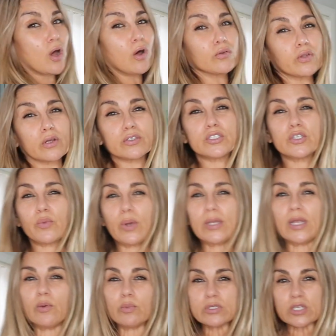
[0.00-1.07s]
hold on to
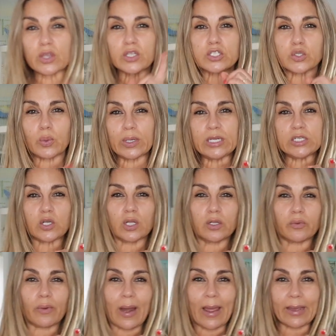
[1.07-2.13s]
it. It was on the
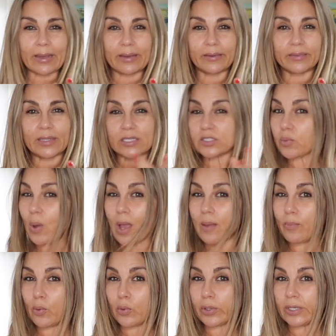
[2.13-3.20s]
$20 rack. That's why
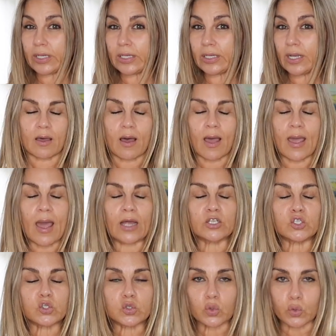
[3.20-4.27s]
I bought it. I
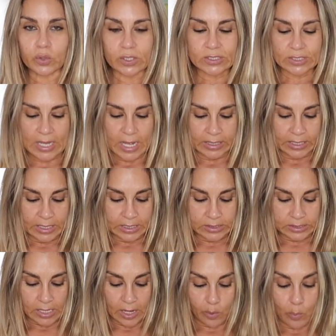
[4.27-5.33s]
adore this color.
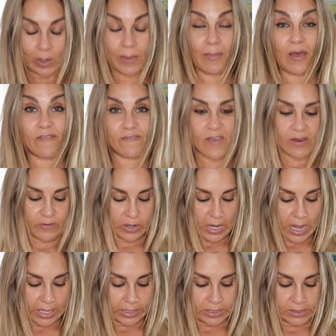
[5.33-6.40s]
It's like one of my
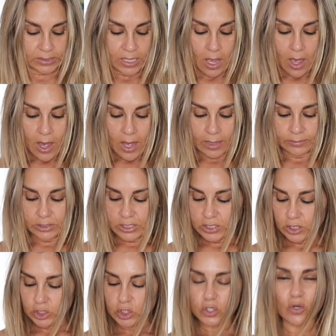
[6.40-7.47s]
favorite colors. I'm just
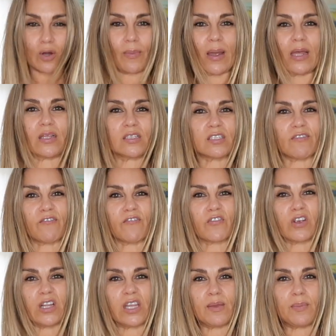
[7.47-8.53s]
not sure about this
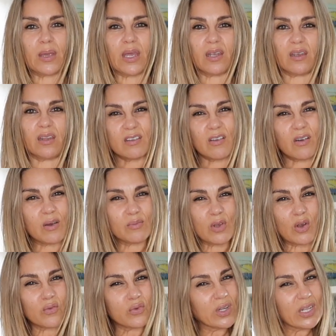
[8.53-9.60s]
frilly bit. You know, I'm
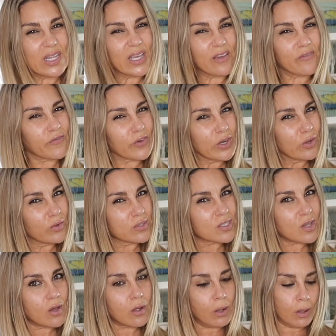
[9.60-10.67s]
not really a frills
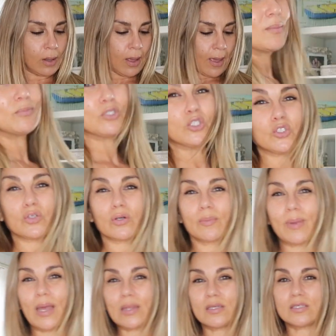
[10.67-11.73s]
girl. I'm not sure
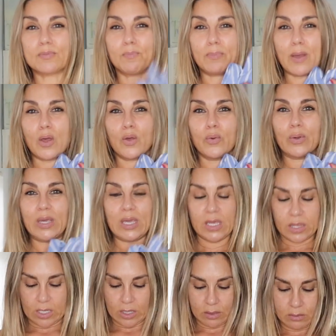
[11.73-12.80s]
about this bow
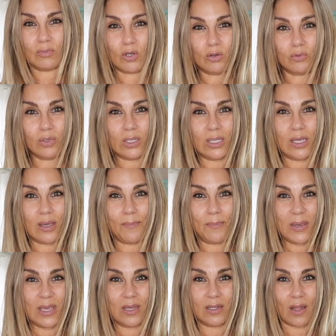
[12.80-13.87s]
either. I'm not really a
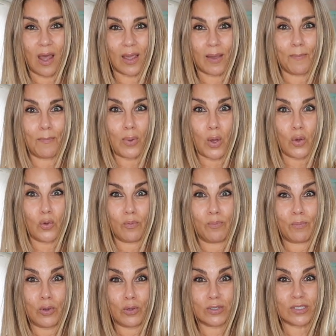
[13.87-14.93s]
big like bow
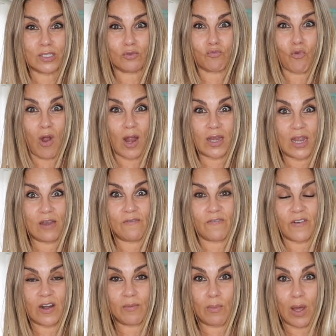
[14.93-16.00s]
person right in
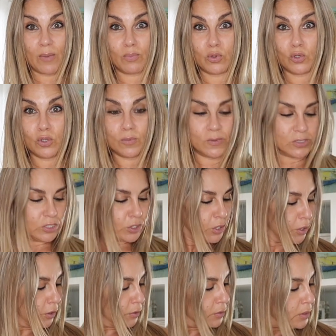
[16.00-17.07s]
front of my boobs, you
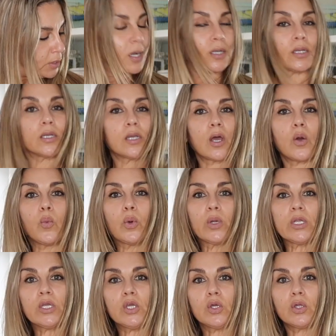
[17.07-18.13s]
know? I don't know, what
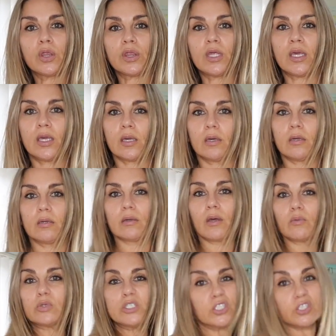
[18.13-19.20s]
do you think? I
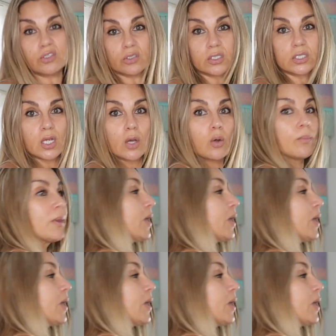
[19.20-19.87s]
wish you could tell